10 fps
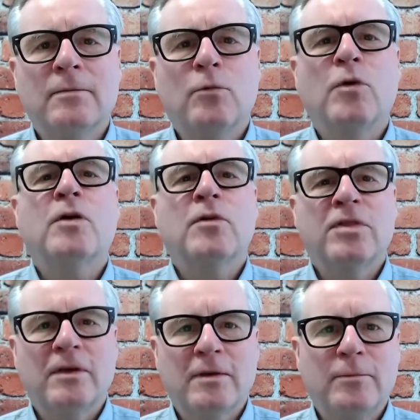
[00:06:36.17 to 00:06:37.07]
work with
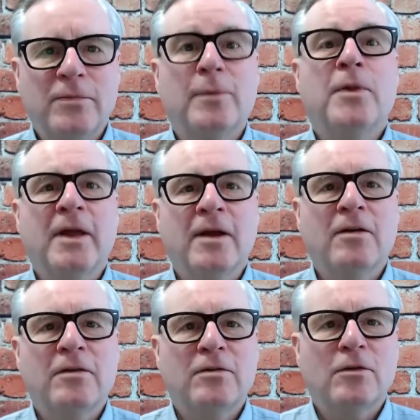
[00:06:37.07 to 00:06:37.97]
the
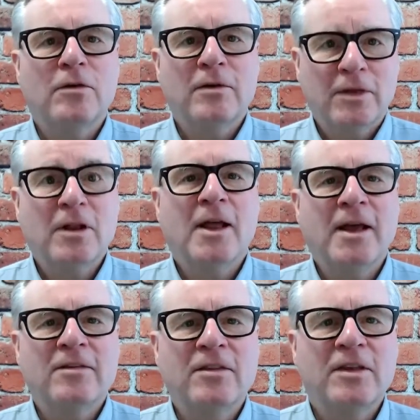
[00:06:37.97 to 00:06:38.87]
players, or the
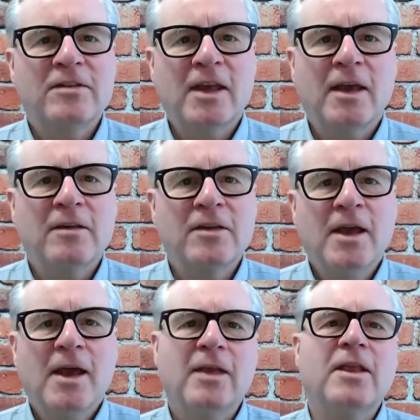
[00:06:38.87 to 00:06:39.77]
clients in this case,
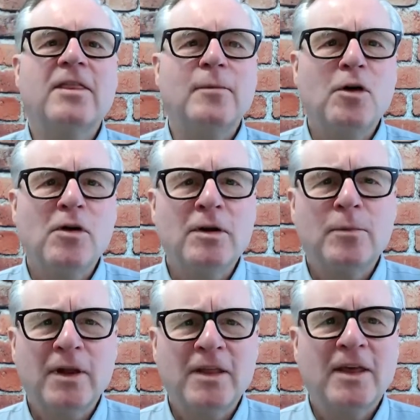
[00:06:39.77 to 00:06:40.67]
and let them go out and
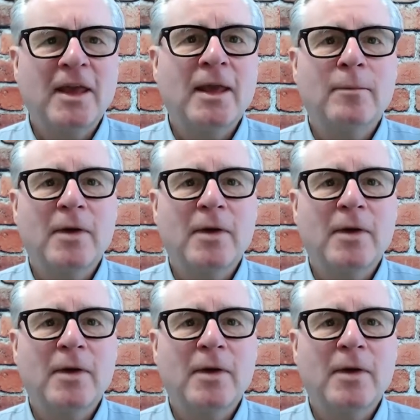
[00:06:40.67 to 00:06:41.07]
play the game.